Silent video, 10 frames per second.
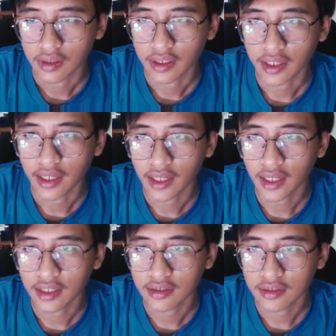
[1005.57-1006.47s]

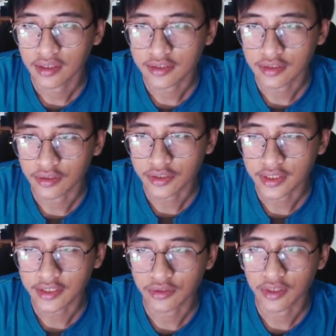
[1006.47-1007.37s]
and this looks
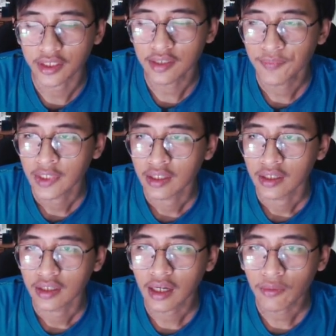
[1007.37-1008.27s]
nice already.
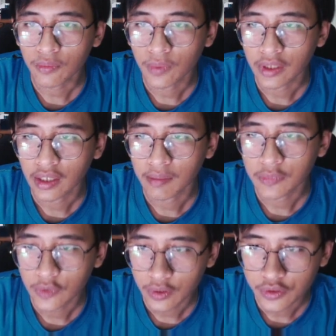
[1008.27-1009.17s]
Now what
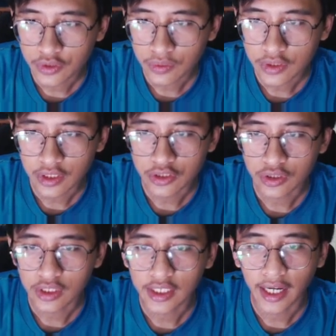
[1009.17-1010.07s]
I'm going to do is
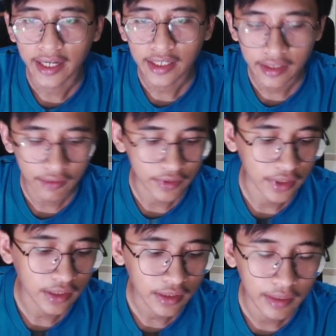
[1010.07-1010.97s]
actually highlight
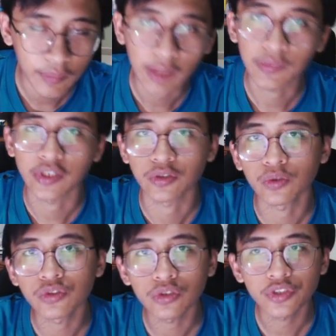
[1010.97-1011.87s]
everything. I press
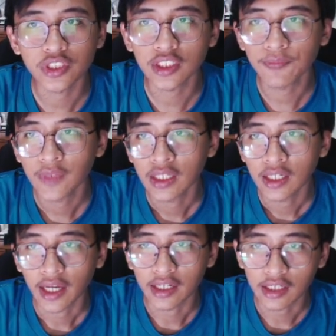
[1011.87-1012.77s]
Ctrl C
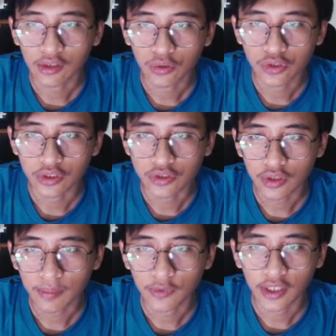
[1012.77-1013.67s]
and then go to the
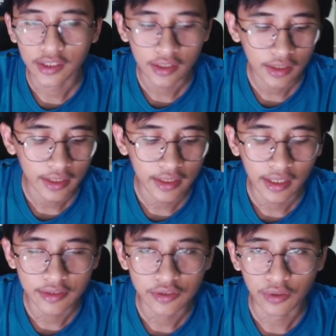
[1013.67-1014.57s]
top right here, and then
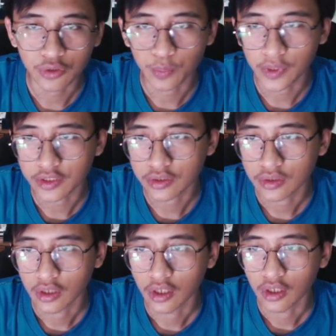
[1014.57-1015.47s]
I'm just going to press
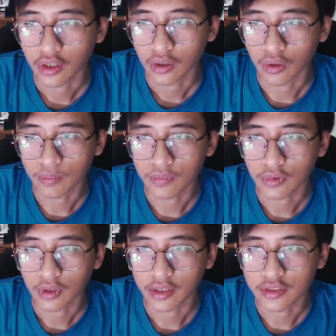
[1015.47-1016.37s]

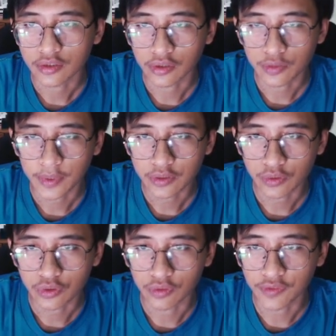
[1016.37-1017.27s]

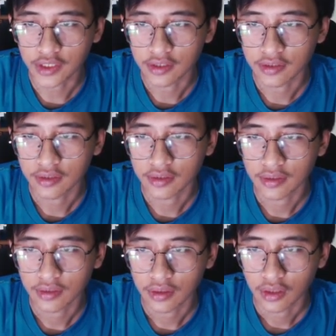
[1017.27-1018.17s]
Ctrl V.
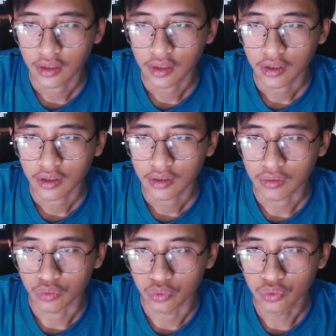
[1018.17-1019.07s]

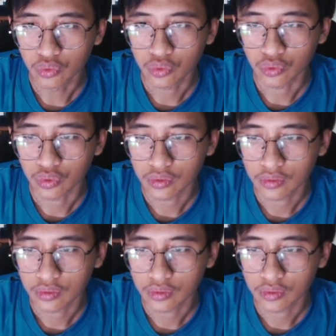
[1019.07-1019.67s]
Ooh.